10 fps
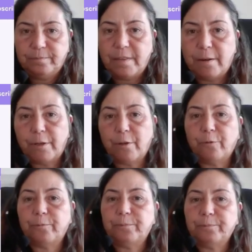There we go.
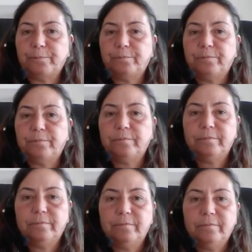
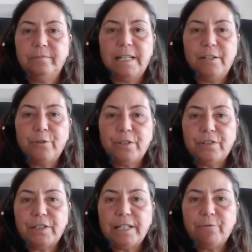And you can
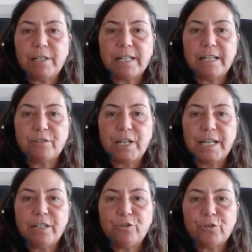see when I
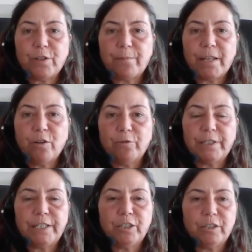change something over
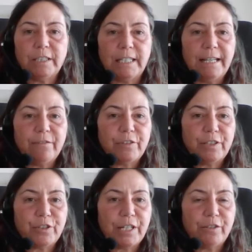here on the left,
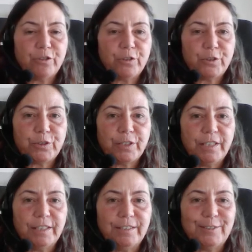it changes
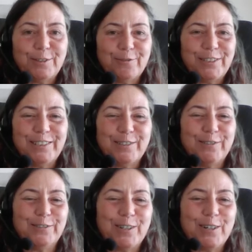stuff here
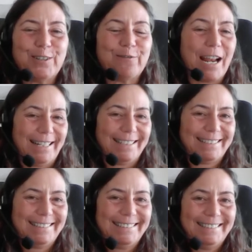on the right.
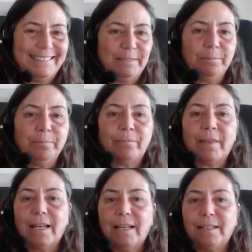
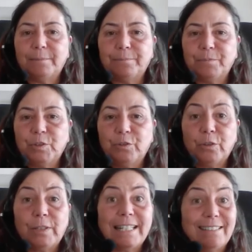
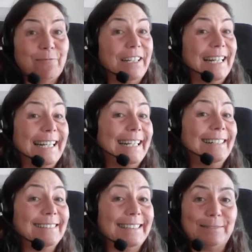So that's really
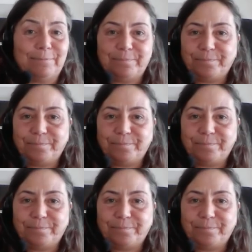easy.